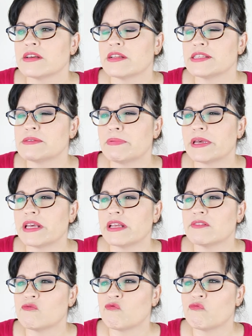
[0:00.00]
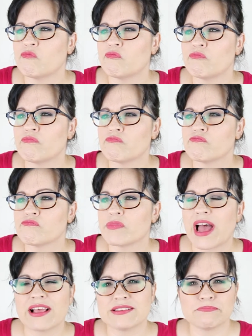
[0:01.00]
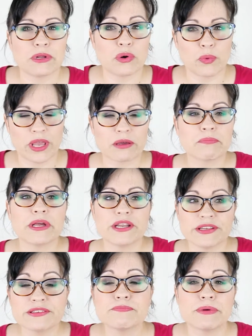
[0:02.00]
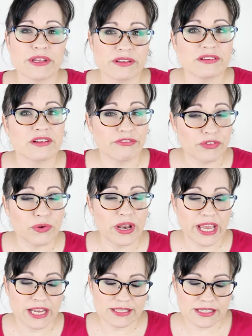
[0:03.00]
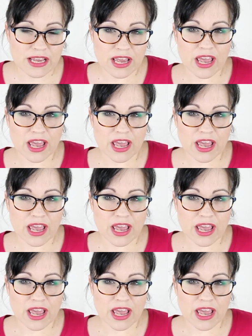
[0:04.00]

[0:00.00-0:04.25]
has been, hasn't been a week, but it has been a few days.